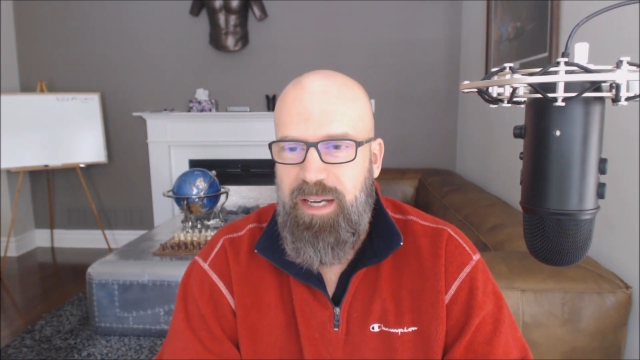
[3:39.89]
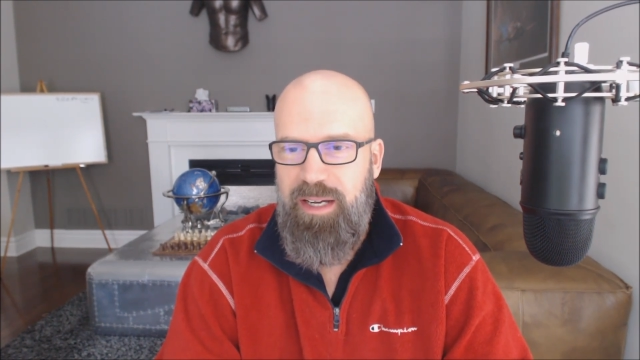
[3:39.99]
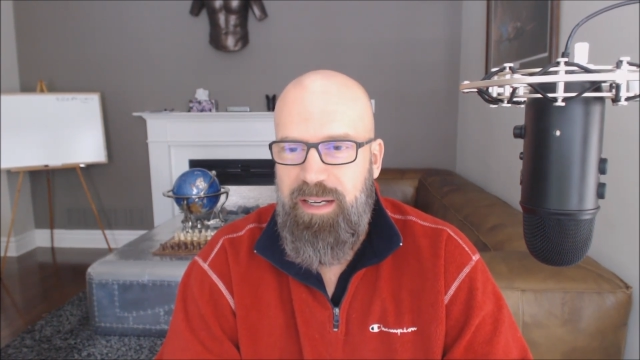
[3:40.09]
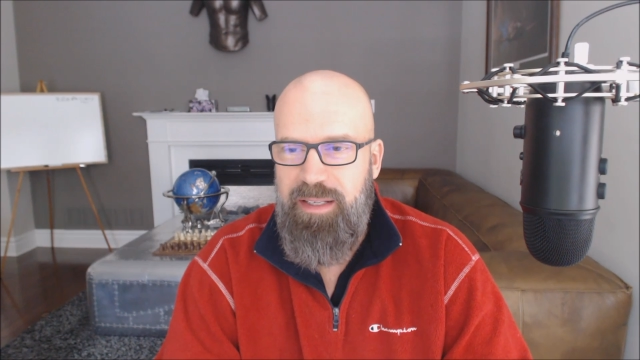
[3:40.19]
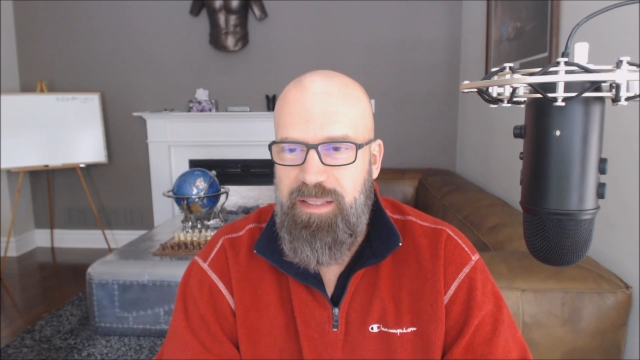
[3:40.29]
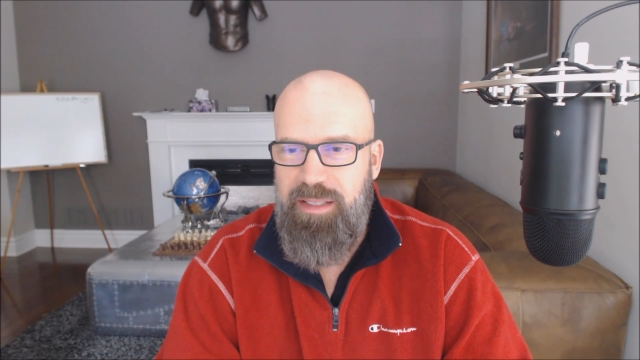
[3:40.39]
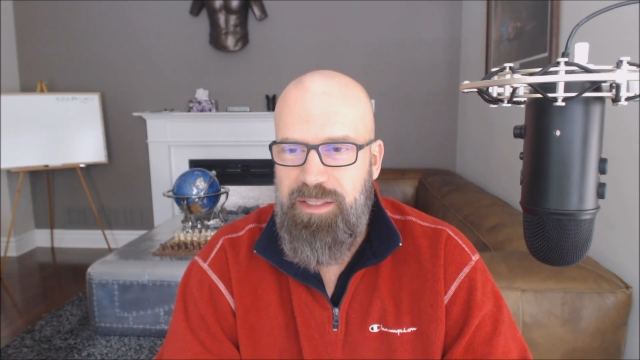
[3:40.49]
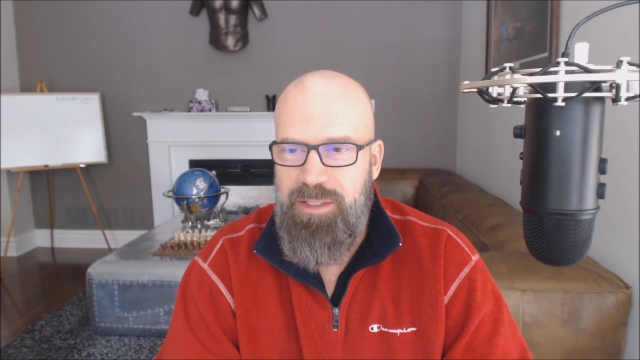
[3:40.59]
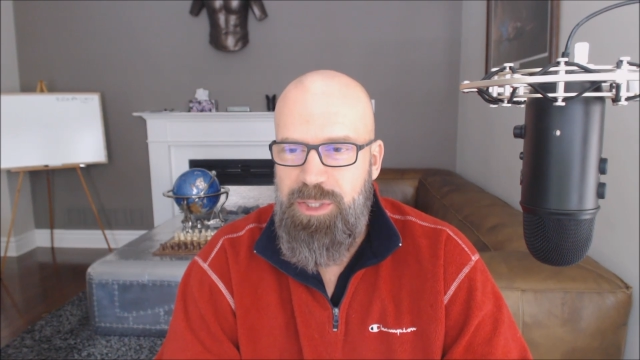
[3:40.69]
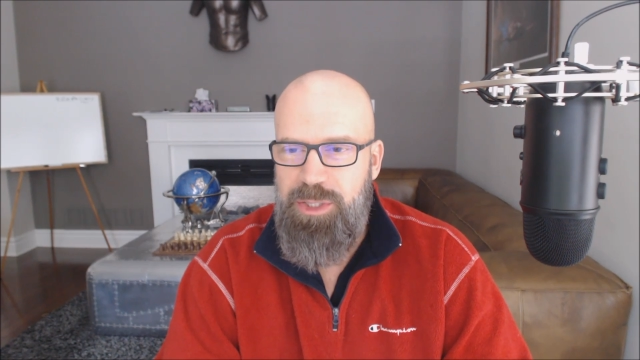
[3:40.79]
and
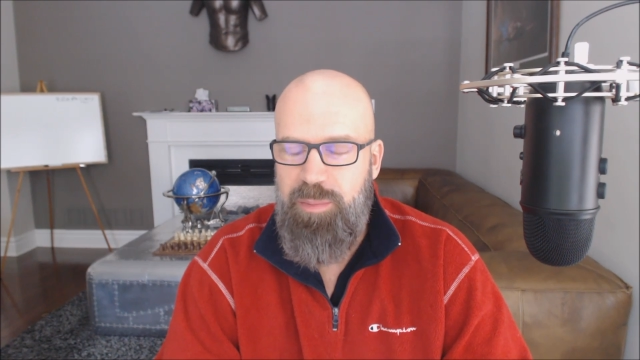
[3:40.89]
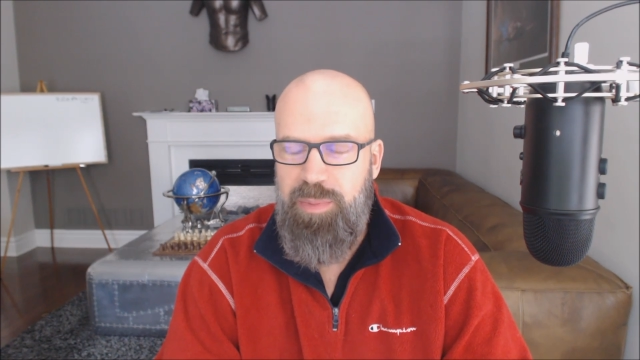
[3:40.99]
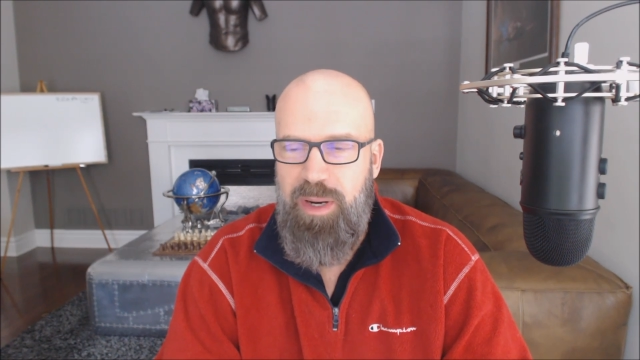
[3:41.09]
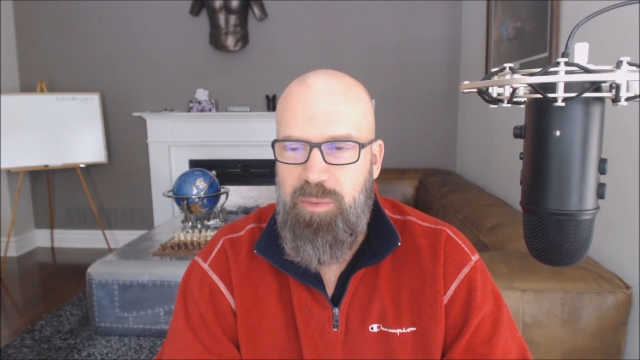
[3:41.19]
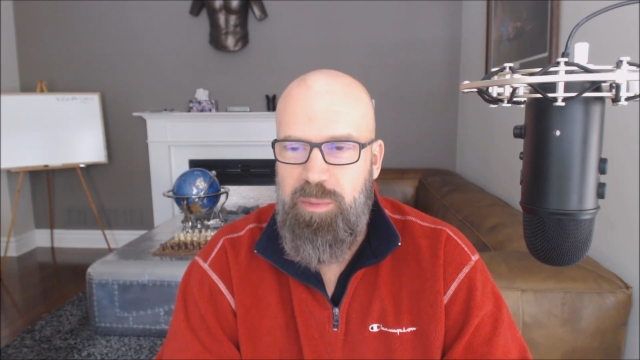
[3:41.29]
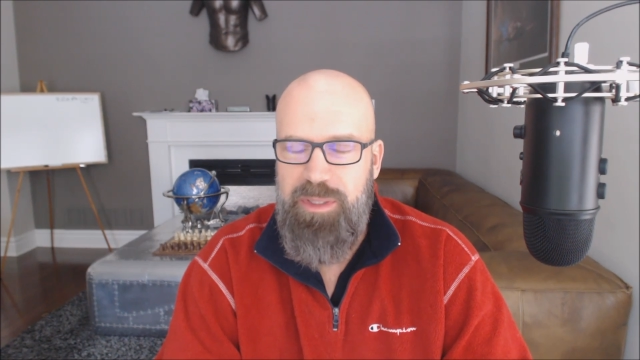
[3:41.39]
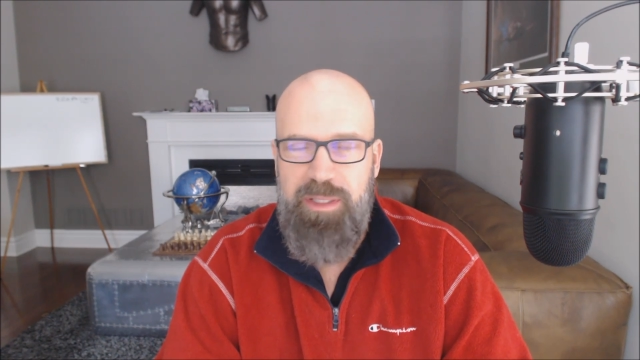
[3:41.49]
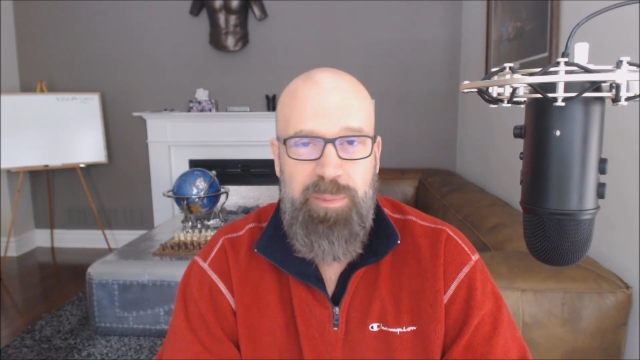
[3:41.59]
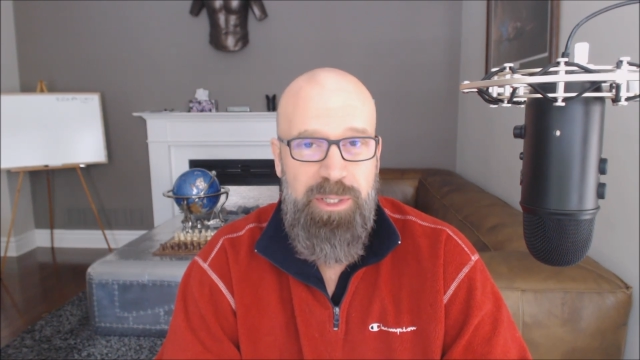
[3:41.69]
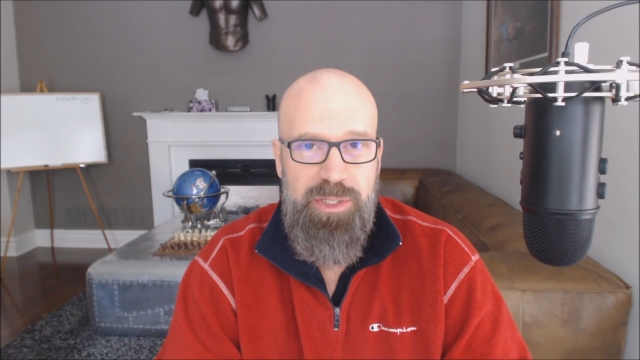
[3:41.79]
that she should probably
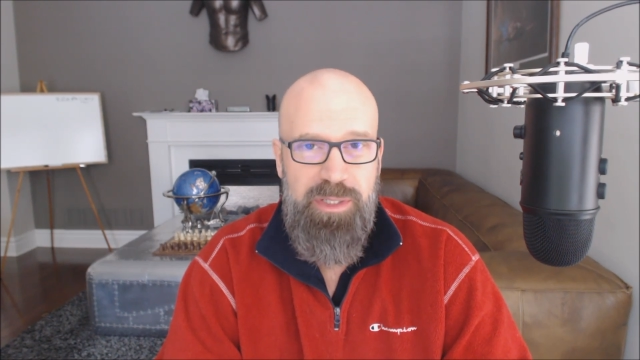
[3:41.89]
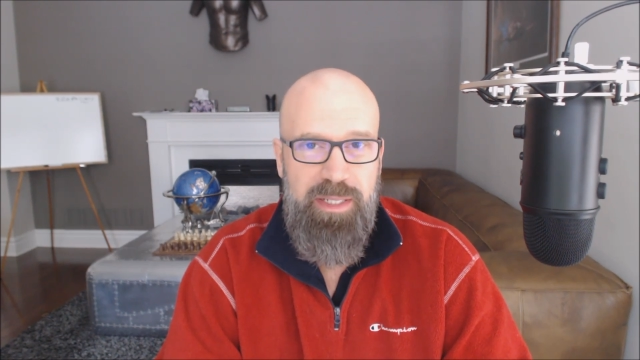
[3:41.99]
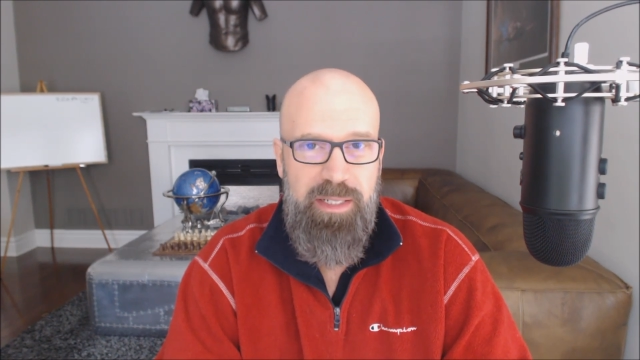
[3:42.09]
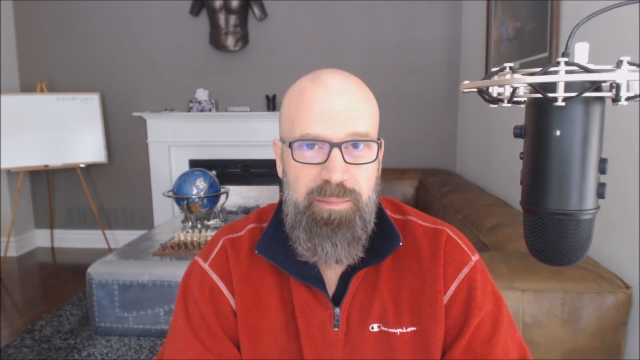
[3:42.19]
capitulate